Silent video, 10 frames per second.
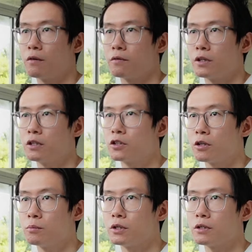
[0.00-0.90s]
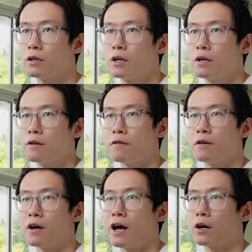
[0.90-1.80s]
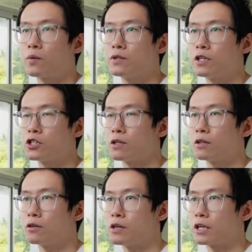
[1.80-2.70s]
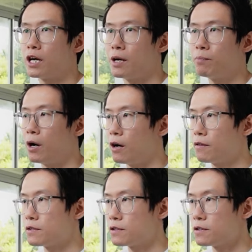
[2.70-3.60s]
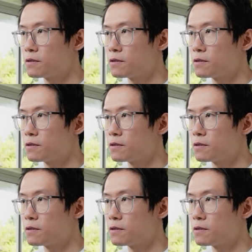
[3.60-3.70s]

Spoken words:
He termed it the acquisition-learning hypothesis.